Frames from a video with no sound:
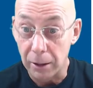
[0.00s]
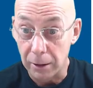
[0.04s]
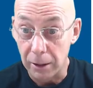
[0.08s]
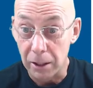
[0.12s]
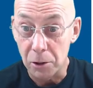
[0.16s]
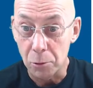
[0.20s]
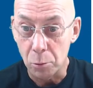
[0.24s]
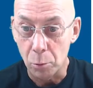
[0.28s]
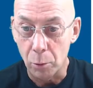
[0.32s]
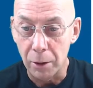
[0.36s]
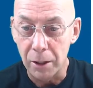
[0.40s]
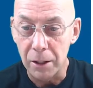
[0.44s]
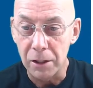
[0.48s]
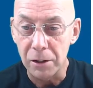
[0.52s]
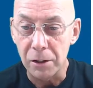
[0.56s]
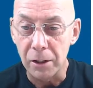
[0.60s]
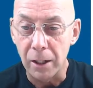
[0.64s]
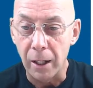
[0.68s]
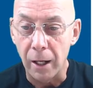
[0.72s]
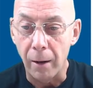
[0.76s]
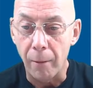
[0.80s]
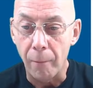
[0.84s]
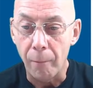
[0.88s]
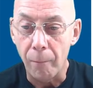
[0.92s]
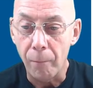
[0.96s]
this one, isn't
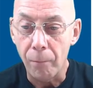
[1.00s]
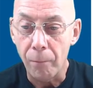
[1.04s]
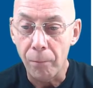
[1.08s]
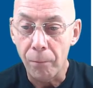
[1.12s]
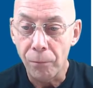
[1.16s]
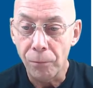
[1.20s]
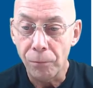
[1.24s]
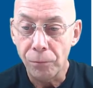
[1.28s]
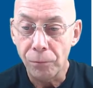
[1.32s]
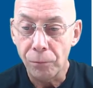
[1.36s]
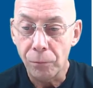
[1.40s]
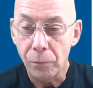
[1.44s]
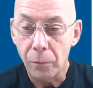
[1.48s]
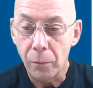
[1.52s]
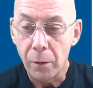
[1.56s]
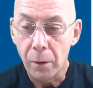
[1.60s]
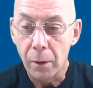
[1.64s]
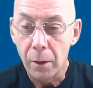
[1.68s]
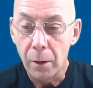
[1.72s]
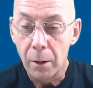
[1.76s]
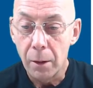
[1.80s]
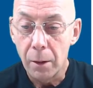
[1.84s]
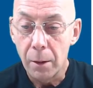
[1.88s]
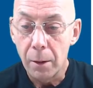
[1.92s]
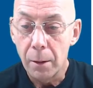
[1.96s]
it?
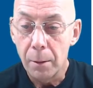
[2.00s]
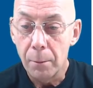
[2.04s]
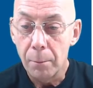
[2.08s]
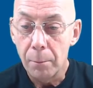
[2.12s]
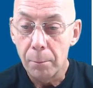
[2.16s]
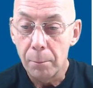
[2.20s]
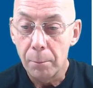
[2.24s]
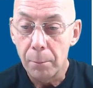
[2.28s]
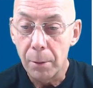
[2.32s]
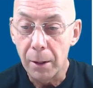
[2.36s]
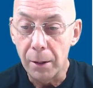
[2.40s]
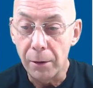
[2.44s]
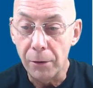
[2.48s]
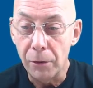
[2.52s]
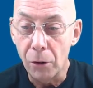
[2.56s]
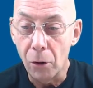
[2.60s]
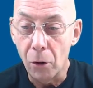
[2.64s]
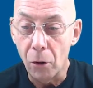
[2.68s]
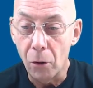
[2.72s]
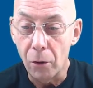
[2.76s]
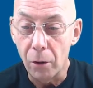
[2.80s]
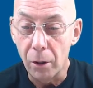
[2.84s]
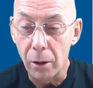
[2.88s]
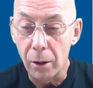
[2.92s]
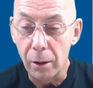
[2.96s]
But
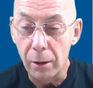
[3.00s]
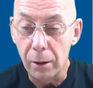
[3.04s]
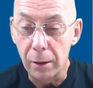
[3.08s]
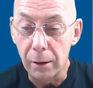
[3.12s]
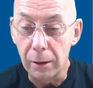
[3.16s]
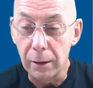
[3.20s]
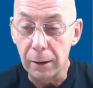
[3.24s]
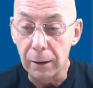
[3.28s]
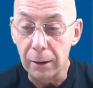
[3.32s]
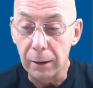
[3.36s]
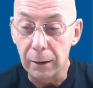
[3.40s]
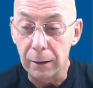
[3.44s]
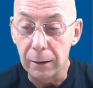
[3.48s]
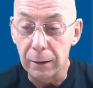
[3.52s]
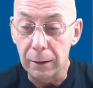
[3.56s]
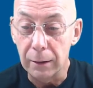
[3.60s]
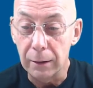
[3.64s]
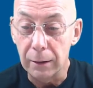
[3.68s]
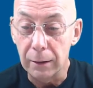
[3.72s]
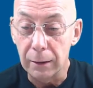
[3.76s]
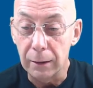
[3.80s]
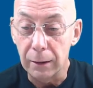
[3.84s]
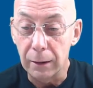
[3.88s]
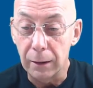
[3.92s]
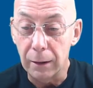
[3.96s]
not
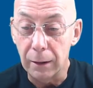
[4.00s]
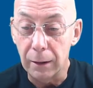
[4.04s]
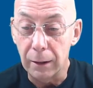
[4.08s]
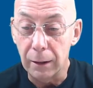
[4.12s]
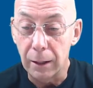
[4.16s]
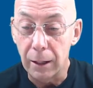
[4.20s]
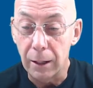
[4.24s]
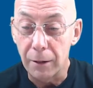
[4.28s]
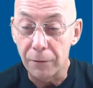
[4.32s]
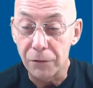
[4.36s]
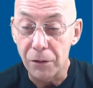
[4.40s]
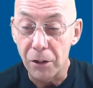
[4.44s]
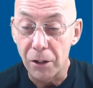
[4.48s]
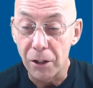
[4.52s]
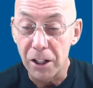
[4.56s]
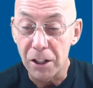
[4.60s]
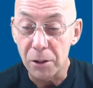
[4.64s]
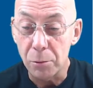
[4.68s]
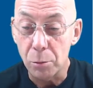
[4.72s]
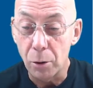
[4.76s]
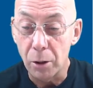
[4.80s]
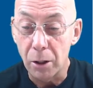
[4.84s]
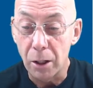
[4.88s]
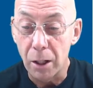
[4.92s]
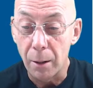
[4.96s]
after
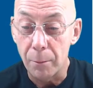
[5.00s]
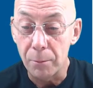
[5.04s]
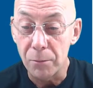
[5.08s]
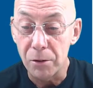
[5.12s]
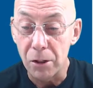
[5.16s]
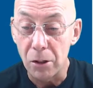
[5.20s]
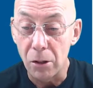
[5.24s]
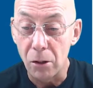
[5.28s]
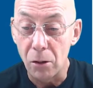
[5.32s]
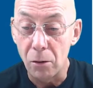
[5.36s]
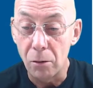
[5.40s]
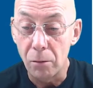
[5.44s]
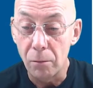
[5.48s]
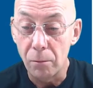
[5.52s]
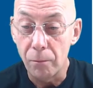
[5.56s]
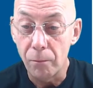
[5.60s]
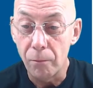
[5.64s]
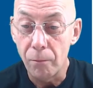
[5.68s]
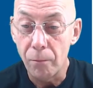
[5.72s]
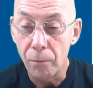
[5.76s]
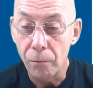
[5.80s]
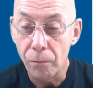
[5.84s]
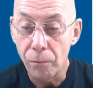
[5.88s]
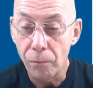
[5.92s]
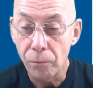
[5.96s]
this one comes along.
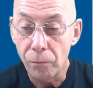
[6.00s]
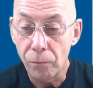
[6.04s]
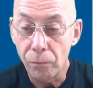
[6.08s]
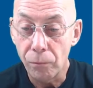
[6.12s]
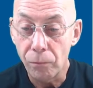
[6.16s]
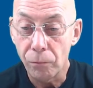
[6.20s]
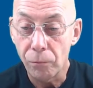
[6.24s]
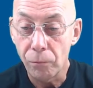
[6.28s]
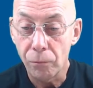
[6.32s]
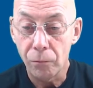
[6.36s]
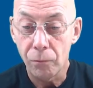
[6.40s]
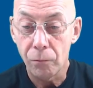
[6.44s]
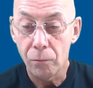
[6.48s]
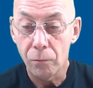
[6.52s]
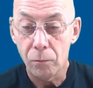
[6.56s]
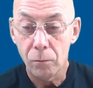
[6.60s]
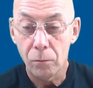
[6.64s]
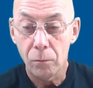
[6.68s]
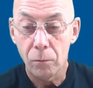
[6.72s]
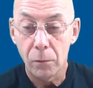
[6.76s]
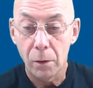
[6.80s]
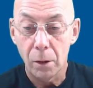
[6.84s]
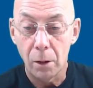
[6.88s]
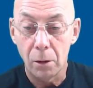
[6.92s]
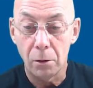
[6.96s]

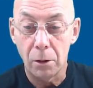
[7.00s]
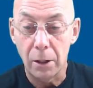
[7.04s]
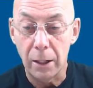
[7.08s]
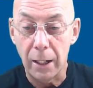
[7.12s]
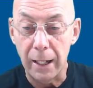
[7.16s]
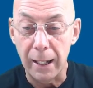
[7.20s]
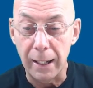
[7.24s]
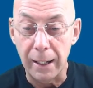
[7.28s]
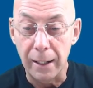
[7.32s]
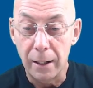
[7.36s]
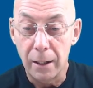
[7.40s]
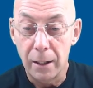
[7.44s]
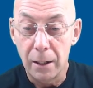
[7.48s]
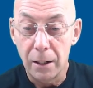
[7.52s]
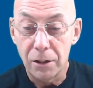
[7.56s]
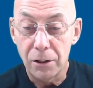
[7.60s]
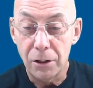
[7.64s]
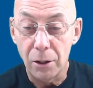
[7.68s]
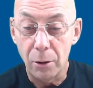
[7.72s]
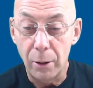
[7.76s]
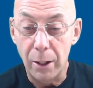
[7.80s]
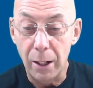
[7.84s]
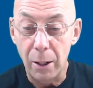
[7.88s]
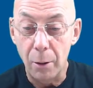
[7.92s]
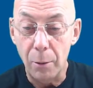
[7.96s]
Okay,
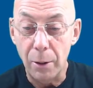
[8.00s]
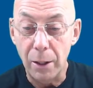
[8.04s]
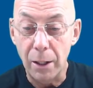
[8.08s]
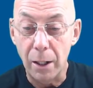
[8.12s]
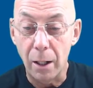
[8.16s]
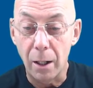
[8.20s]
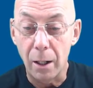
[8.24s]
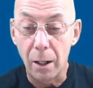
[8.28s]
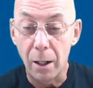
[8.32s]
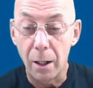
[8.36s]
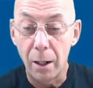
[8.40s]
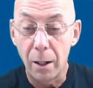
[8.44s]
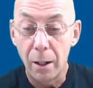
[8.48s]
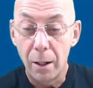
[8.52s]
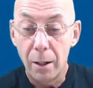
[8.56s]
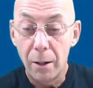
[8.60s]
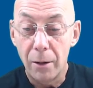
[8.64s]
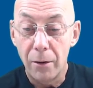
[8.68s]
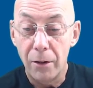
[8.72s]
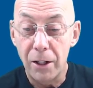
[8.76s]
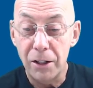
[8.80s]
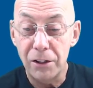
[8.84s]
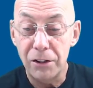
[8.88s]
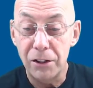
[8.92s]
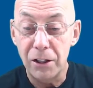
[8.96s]
so here we are.
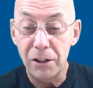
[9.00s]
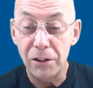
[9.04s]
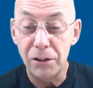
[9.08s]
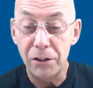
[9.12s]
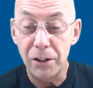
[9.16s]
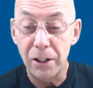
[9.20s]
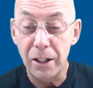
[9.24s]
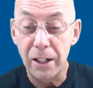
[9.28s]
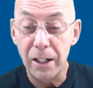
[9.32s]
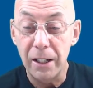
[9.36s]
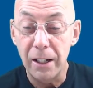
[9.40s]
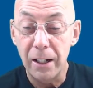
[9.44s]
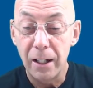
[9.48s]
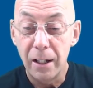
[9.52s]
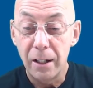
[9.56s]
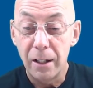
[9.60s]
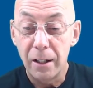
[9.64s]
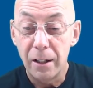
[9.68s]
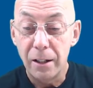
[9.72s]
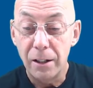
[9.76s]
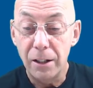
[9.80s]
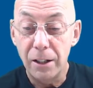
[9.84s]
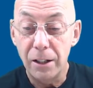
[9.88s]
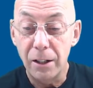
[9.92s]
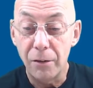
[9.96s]
This is the
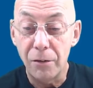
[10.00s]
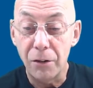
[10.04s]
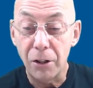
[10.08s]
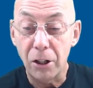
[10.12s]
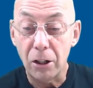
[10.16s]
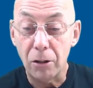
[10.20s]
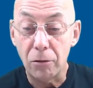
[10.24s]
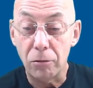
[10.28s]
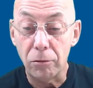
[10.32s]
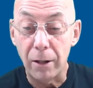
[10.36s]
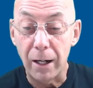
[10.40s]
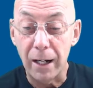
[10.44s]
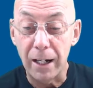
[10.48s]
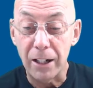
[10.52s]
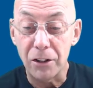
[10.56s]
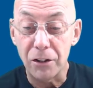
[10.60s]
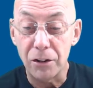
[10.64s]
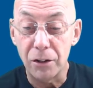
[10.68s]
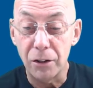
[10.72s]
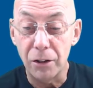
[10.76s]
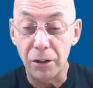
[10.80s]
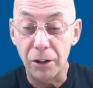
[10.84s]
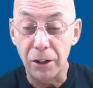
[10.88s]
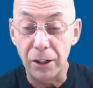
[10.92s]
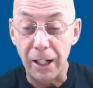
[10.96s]

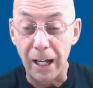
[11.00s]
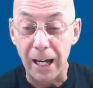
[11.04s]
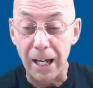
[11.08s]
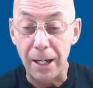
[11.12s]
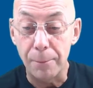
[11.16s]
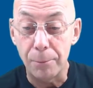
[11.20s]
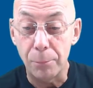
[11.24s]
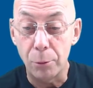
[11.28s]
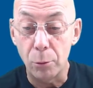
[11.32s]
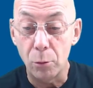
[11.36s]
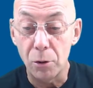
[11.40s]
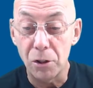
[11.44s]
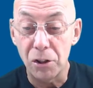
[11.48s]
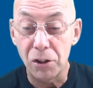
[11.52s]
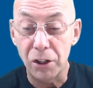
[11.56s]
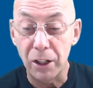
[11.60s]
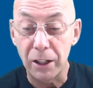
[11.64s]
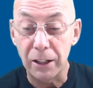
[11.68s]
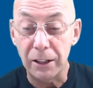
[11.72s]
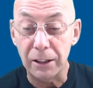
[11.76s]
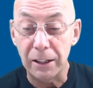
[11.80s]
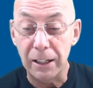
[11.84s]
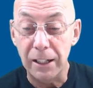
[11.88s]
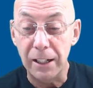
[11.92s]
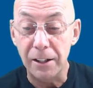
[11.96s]
crash, the April the
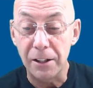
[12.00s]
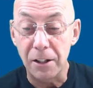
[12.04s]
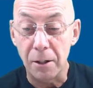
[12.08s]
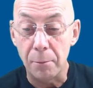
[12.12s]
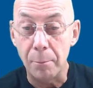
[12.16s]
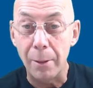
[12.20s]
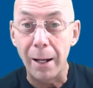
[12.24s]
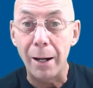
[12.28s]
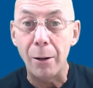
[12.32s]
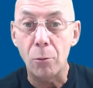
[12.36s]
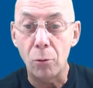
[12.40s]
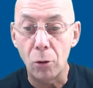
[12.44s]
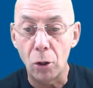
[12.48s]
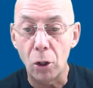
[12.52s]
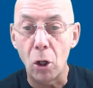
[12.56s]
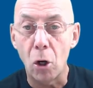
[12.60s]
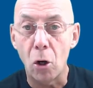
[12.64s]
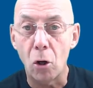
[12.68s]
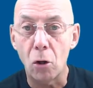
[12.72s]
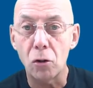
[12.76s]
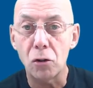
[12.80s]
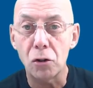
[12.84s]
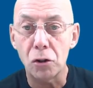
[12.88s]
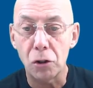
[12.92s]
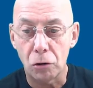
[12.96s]
16th, the Mt.
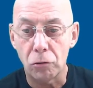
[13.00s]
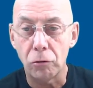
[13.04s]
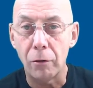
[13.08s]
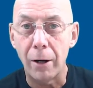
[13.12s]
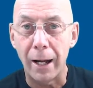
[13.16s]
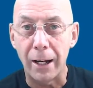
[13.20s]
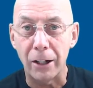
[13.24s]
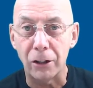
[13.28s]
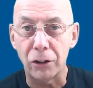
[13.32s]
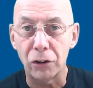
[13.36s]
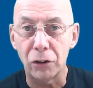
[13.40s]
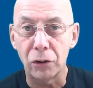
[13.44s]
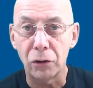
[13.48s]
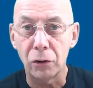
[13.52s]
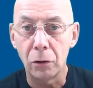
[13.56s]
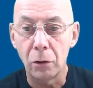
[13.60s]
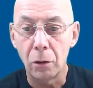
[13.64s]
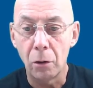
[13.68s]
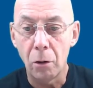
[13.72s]
Gox crash.